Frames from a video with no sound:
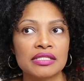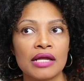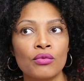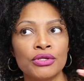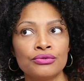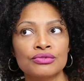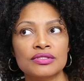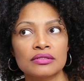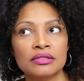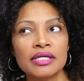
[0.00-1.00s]
is like when you
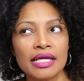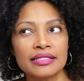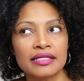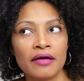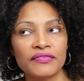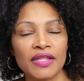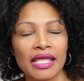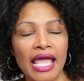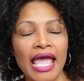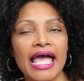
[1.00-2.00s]
look at
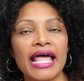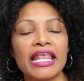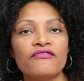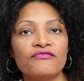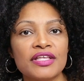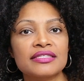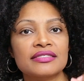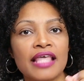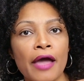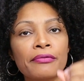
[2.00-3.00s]
something and it
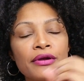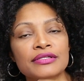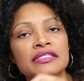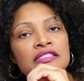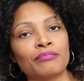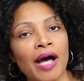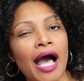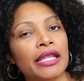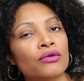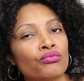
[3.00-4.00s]
fits that person's
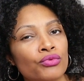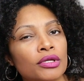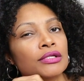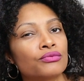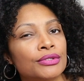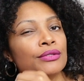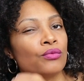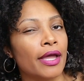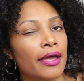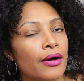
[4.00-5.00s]
body really, really
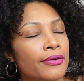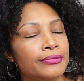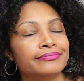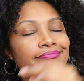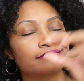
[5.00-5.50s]
well.